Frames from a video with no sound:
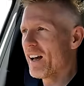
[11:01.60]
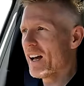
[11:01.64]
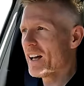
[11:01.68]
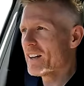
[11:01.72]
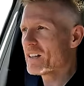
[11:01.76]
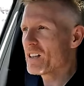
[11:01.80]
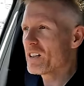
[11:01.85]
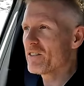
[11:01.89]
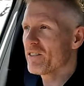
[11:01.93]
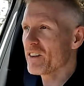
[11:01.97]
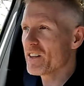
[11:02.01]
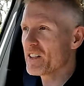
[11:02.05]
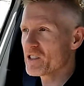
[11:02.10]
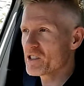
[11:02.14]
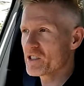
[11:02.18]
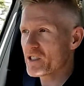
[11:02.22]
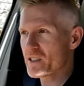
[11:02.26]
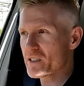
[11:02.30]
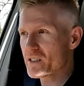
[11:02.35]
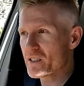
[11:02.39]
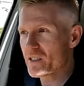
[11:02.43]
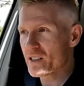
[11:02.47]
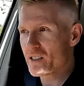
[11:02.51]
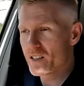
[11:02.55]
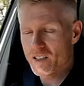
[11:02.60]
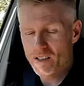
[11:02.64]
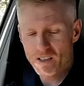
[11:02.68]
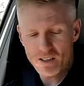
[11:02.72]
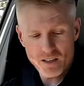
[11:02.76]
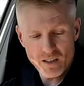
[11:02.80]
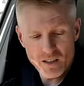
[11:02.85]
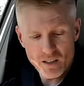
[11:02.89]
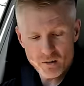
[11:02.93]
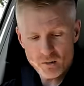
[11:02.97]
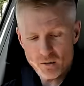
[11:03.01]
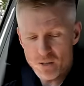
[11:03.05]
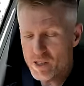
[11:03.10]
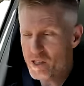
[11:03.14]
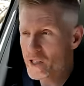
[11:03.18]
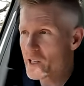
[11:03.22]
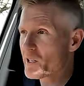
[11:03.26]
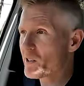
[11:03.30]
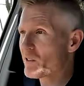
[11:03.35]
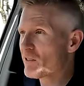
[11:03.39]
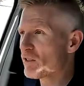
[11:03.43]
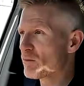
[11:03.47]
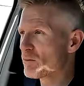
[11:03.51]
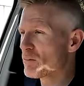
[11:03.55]
And then if I adjust the
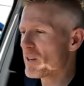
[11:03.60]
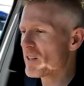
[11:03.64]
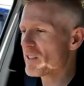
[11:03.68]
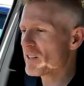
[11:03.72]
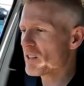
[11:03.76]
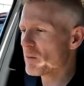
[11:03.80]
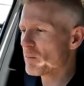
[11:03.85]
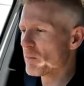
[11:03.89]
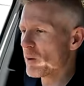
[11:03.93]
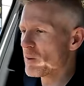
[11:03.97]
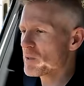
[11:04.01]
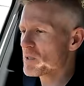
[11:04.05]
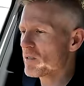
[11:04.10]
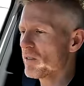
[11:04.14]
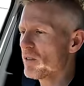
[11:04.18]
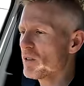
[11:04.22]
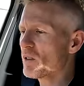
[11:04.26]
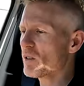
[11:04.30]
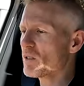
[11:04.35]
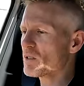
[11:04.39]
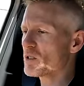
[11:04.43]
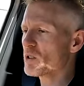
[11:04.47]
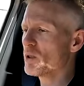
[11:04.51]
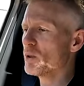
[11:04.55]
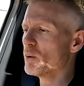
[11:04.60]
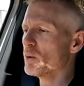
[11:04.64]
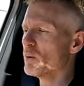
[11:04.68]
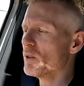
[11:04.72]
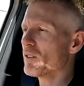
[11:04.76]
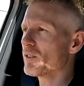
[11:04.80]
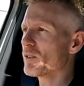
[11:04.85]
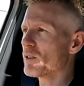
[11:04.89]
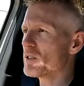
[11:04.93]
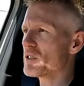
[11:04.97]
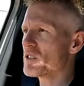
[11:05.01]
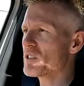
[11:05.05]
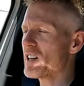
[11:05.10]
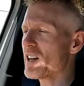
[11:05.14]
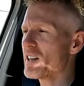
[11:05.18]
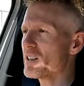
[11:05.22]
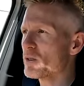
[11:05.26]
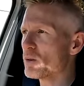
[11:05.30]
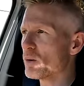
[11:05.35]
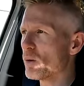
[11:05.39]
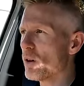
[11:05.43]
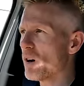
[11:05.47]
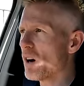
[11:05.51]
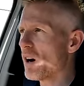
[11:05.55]
regenerative braking modes, I've only got two, I've got
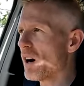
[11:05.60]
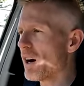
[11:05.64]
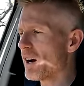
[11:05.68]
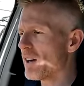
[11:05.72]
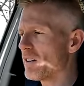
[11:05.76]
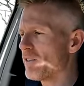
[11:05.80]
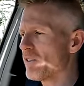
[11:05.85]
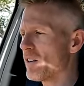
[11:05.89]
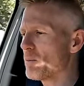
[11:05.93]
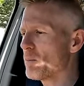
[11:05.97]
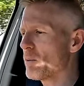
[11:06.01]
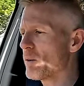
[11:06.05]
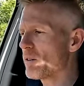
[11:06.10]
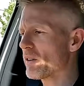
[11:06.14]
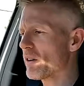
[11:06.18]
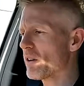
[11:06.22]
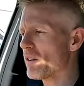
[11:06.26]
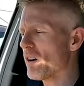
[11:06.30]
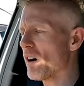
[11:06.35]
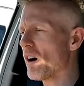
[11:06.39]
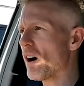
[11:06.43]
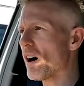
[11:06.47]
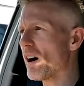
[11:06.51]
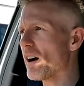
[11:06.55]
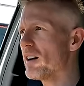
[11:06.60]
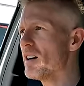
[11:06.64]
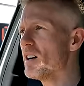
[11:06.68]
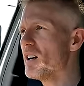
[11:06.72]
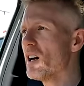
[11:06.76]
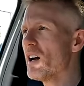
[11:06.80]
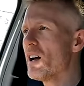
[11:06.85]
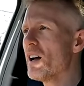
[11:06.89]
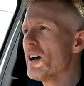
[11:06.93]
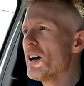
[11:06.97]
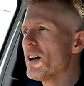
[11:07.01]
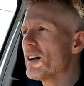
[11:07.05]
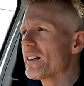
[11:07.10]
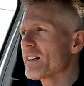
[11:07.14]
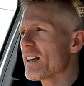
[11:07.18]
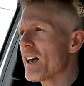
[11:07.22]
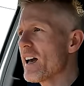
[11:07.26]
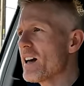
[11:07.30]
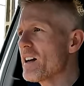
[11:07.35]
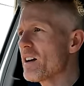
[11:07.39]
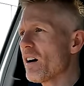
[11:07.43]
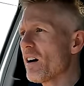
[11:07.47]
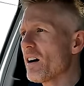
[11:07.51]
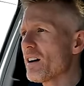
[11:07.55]
standard or high. If I put it on high,
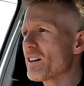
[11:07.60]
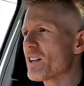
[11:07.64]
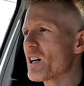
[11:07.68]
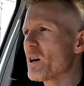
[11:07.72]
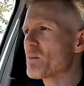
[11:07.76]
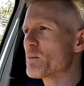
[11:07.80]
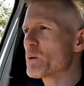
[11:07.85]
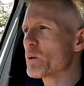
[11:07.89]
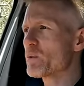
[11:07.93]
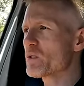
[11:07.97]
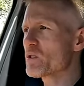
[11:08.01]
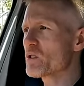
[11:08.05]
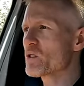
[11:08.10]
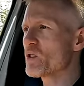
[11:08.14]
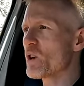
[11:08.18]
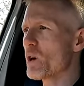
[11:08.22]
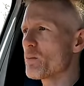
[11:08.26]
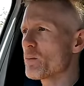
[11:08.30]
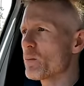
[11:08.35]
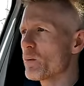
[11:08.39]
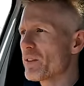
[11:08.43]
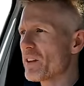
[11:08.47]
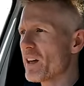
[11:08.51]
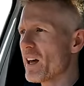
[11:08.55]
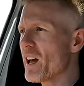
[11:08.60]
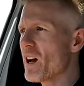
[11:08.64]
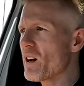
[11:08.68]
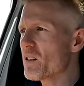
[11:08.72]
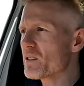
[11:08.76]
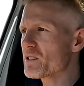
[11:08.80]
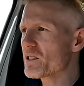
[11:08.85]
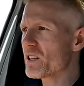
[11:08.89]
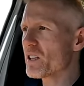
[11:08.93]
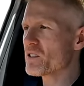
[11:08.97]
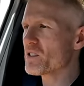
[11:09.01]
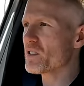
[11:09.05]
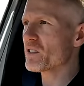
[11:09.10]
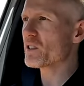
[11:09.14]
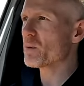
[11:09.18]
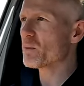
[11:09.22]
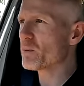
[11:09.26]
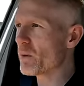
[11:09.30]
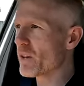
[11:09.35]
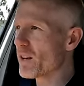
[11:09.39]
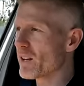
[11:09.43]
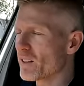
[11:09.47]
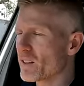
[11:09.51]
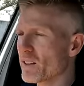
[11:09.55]
can I come to a stop without touching the
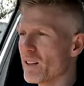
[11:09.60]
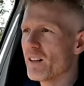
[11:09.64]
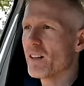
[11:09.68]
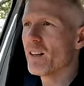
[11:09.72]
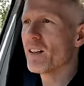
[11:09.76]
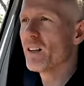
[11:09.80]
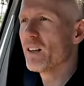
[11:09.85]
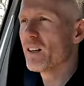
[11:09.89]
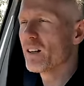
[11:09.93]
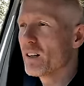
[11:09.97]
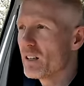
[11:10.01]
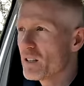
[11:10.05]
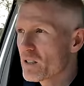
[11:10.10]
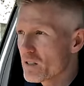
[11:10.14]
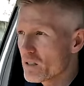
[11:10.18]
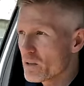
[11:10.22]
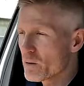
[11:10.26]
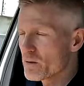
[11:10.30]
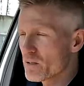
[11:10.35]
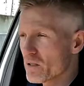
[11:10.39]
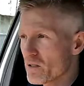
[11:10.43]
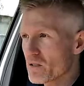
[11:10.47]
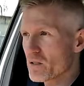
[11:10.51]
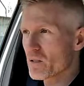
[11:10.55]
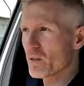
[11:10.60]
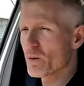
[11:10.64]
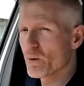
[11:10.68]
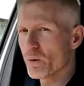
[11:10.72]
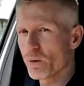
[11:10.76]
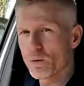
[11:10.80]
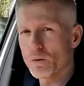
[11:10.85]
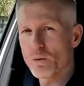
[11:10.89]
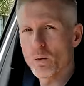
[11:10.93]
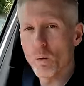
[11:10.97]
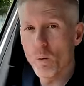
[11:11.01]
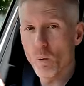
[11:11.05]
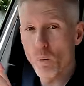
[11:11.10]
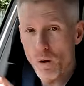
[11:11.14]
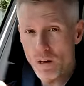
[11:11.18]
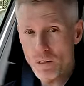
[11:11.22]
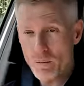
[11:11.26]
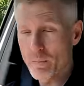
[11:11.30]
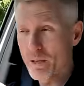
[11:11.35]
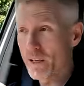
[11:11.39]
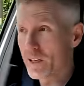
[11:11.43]
brake using so-called one